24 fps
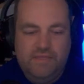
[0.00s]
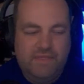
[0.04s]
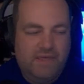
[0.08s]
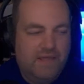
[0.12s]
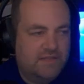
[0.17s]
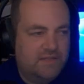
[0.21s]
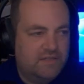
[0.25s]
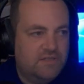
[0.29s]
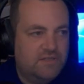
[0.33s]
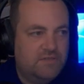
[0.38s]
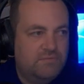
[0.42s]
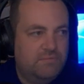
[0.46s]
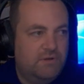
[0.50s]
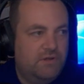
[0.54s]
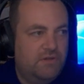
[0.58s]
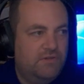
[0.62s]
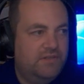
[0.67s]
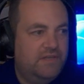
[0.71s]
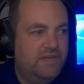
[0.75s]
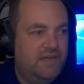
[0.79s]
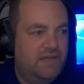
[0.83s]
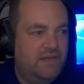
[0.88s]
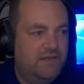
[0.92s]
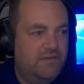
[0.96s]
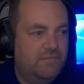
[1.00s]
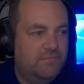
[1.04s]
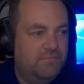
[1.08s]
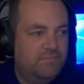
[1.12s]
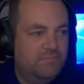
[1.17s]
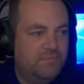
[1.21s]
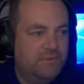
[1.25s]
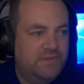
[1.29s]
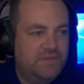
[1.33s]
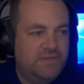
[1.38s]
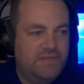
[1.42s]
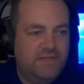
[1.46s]
that's a small
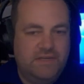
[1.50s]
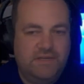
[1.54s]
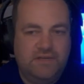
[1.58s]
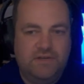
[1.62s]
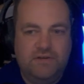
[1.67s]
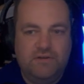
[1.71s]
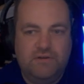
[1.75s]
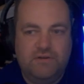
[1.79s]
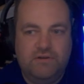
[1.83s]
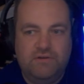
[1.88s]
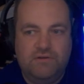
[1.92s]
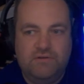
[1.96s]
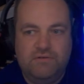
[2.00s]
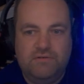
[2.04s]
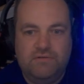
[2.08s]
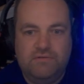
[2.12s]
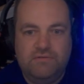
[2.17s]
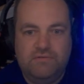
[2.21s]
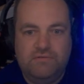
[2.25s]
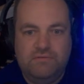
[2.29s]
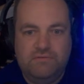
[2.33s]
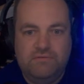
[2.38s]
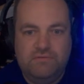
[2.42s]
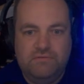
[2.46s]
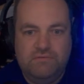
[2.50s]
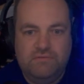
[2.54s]
town. But then you go